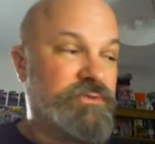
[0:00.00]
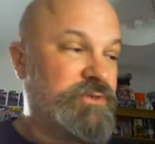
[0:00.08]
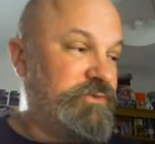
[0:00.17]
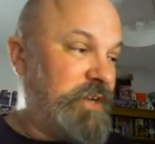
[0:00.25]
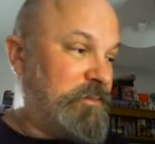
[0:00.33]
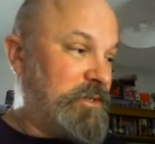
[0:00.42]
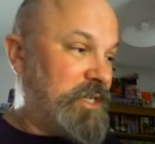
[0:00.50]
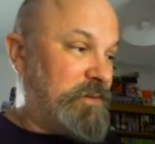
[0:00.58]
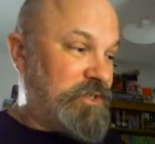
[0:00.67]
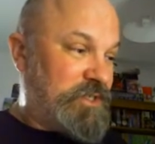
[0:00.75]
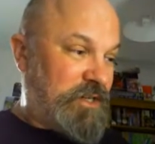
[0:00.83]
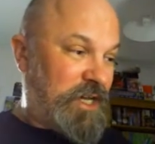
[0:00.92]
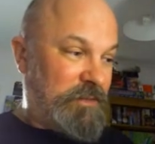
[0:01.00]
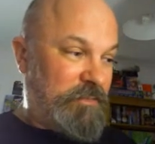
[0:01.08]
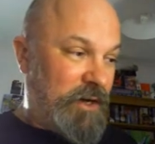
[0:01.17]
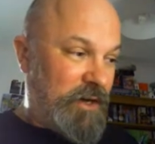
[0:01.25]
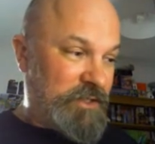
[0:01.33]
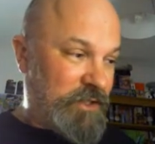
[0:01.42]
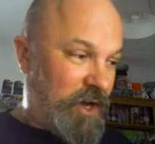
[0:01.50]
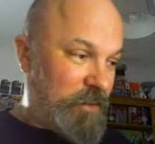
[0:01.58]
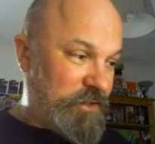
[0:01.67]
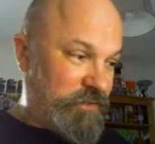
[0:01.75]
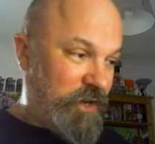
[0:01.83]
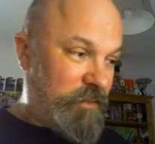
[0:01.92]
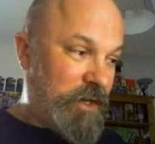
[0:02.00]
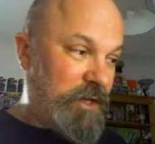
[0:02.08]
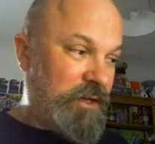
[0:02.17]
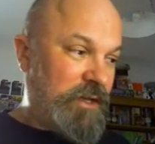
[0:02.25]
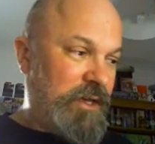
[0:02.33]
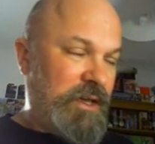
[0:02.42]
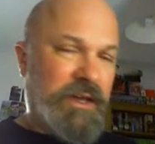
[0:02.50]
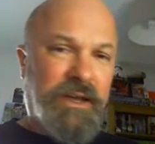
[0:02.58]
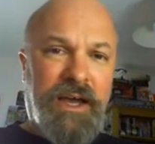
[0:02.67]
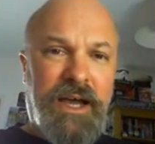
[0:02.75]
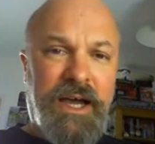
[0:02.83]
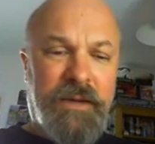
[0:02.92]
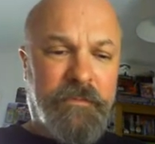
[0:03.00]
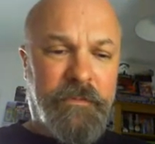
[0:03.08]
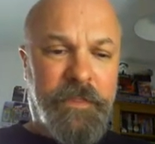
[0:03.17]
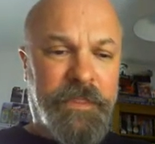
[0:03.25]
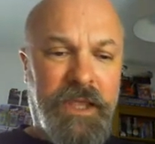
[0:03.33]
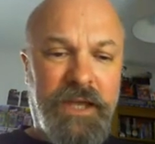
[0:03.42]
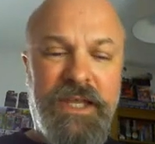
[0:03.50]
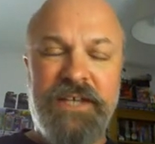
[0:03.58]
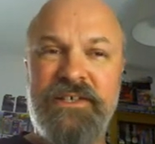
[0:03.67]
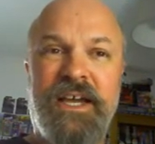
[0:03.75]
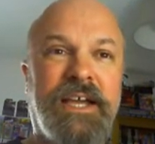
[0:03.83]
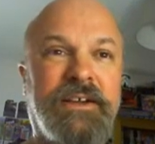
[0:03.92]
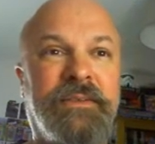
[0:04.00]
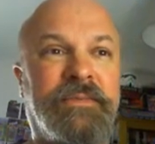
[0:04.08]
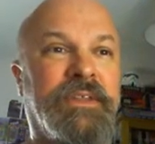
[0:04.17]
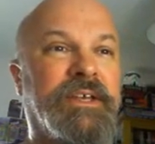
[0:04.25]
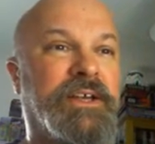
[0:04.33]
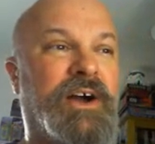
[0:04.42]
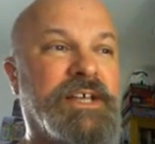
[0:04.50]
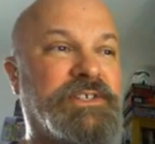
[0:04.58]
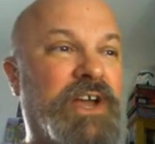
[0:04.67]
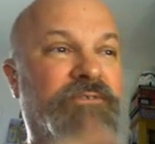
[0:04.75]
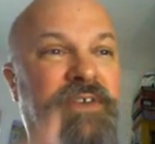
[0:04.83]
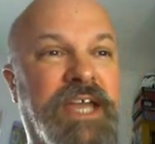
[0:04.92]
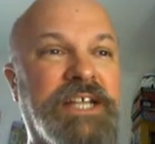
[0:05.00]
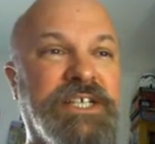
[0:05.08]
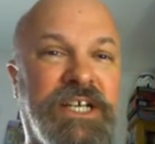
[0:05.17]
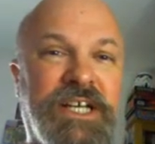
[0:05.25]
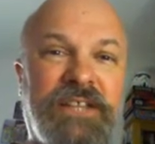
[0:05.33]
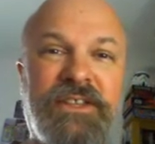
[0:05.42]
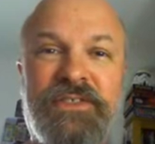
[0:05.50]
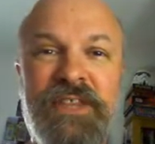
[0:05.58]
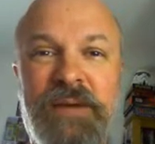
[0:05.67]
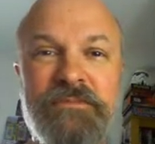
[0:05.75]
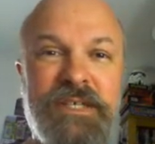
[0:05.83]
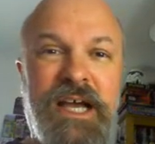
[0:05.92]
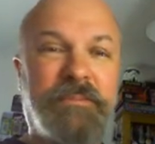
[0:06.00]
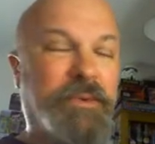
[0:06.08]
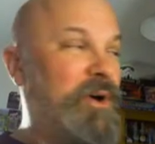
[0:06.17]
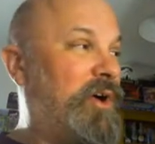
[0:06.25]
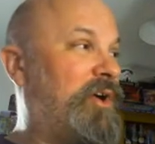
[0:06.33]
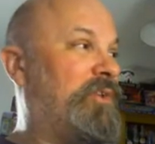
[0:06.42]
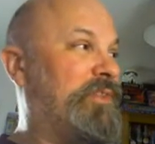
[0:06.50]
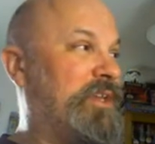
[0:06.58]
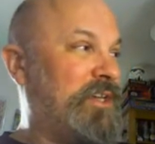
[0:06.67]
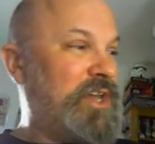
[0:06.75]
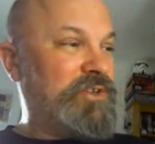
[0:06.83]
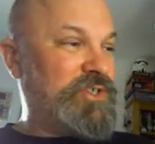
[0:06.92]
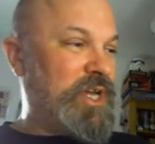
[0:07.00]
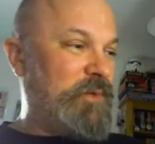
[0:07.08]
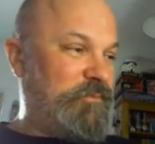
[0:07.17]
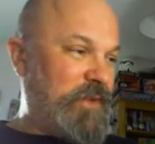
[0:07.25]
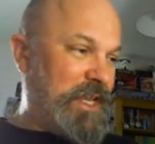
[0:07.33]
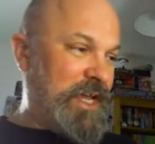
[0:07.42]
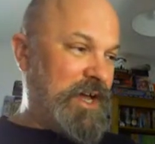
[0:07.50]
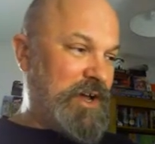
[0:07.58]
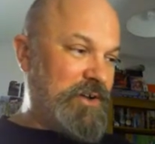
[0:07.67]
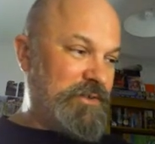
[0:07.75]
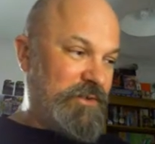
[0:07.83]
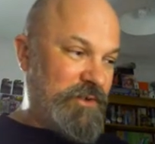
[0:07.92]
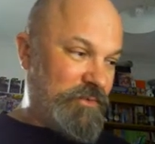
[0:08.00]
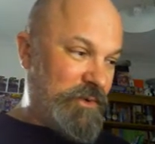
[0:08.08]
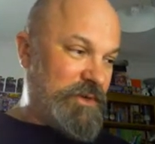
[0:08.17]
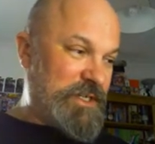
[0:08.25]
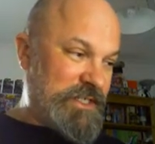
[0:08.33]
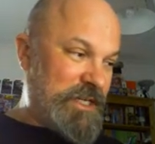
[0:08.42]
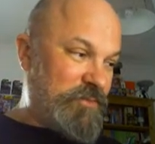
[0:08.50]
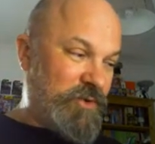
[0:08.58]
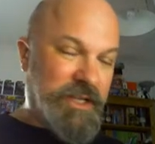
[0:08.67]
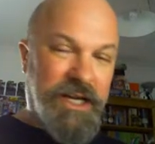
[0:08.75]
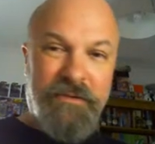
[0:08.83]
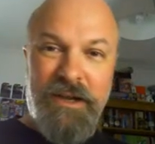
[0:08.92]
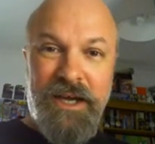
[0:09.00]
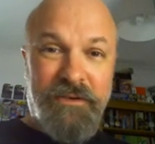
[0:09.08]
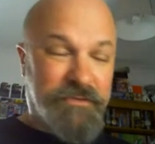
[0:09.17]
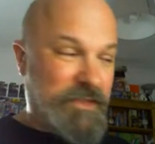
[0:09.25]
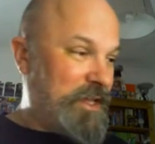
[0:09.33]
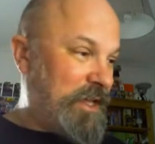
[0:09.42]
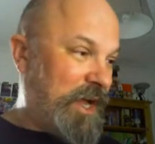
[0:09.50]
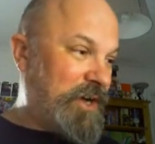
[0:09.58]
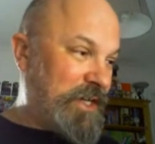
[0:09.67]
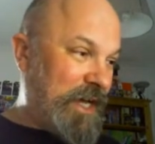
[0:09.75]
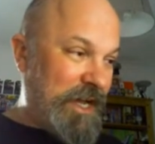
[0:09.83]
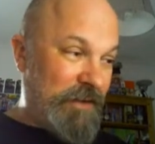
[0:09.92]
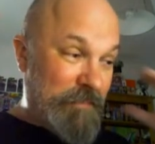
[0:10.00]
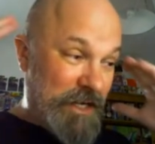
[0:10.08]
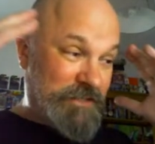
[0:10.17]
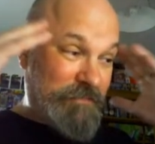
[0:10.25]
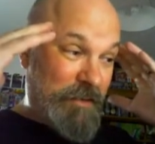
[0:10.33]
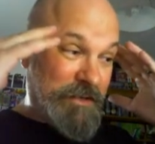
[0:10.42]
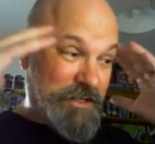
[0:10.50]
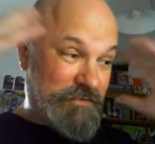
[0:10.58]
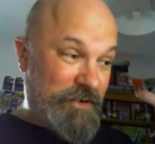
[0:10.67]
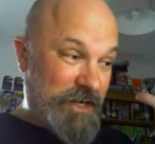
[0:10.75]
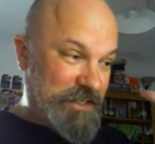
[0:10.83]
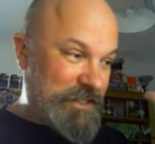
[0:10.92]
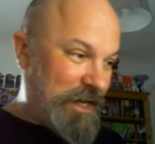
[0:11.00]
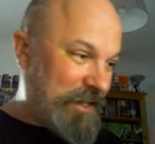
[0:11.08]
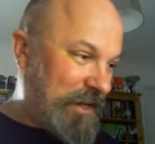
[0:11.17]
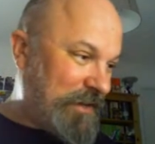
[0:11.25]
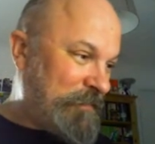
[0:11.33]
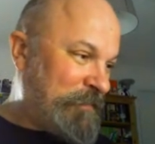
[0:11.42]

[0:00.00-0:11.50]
streamers. I'm just like a part-time streamer. Um, and they're saying, guys, don't forget to click the thumbs up on the YouTube video. We want to see more. That. I'm like, okay, I must remember to try and say that.